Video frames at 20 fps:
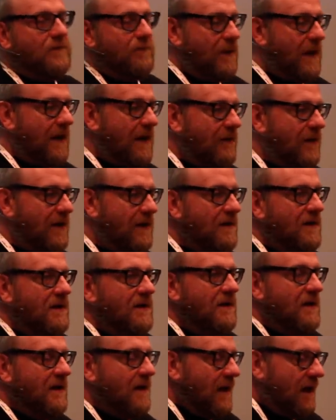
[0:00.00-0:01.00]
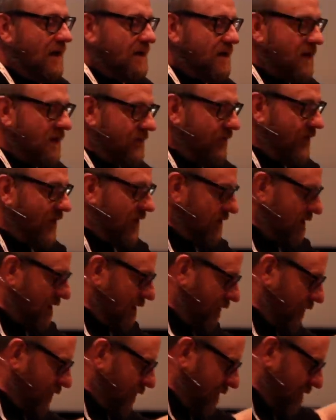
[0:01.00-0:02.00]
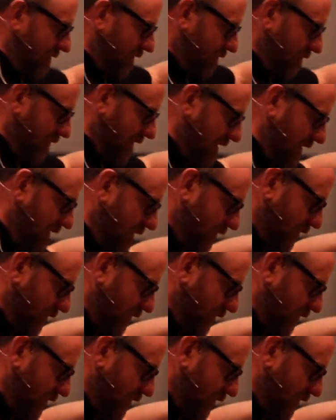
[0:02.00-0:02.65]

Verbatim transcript: power and can very often be